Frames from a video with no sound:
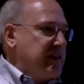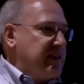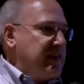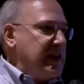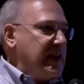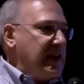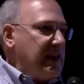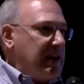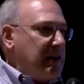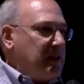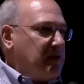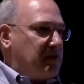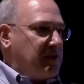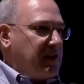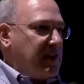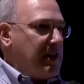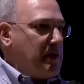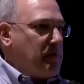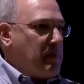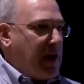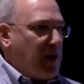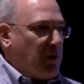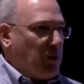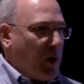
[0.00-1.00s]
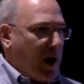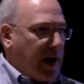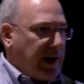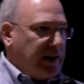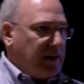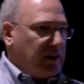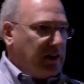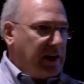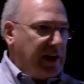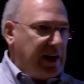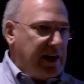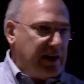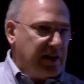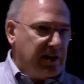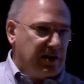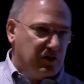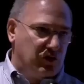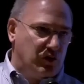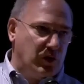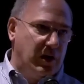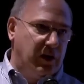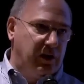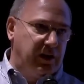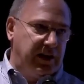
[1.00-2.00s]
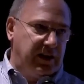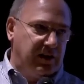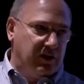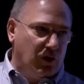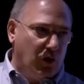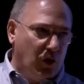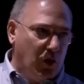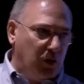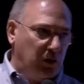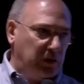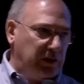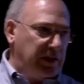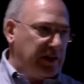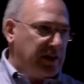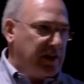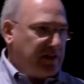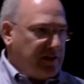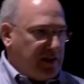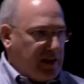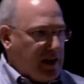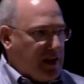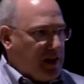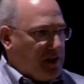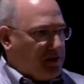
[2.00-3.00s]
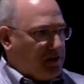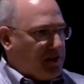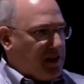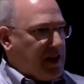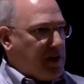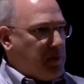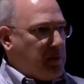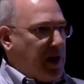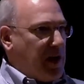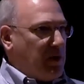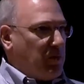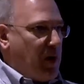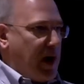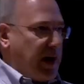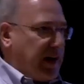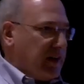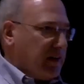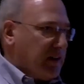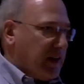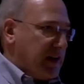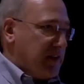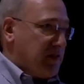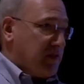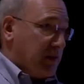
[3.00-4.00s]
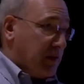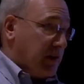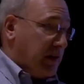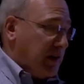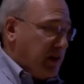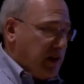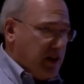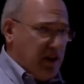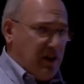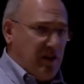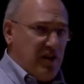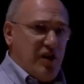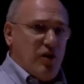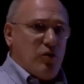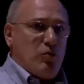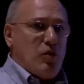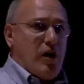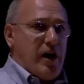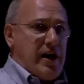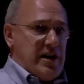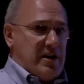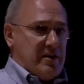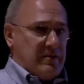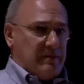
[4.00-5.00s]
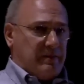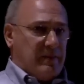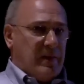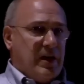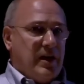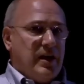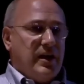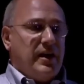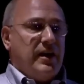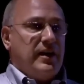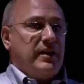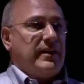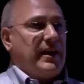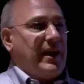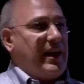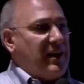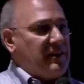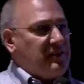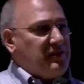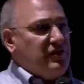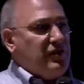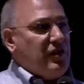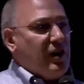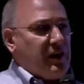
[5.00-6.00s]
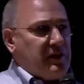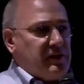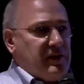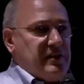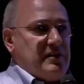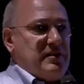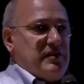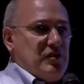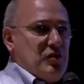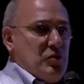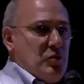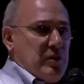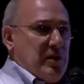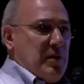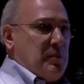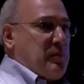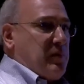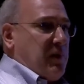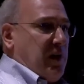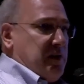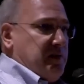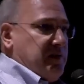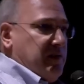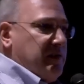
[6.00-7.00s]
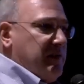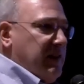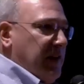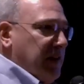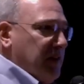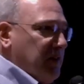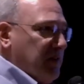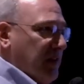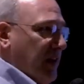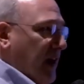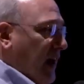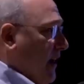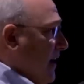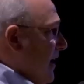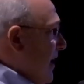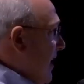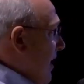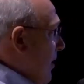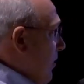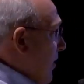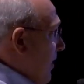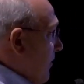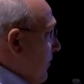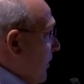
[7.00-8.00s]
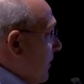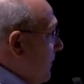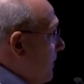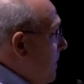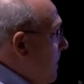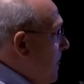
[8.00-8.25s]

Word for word: the DEC may regulate drilling. Only the DEC may regulate drilling. They're right. That has nothing to do with the price of tea in China, however.